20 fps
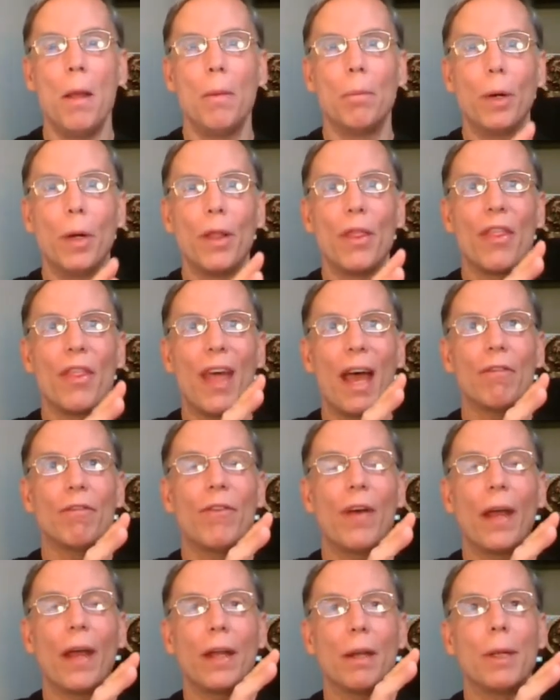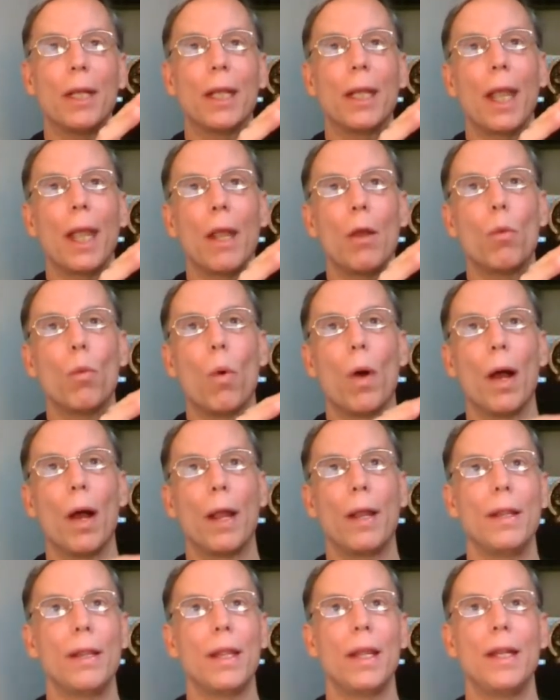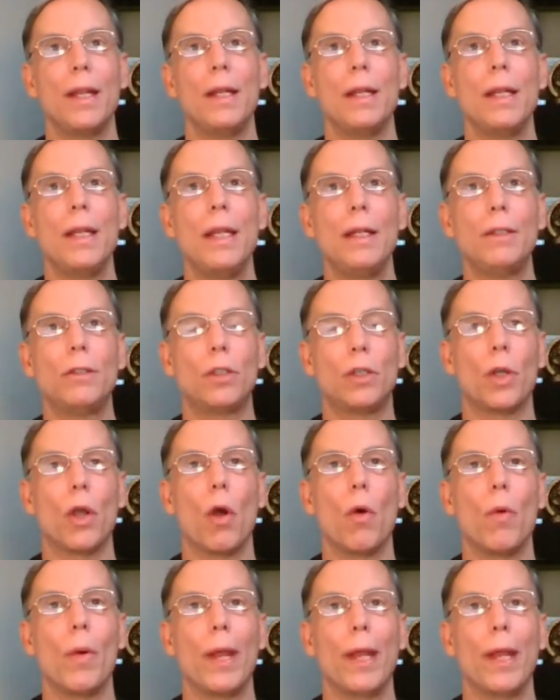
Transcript: But that vitamin K one then needs to go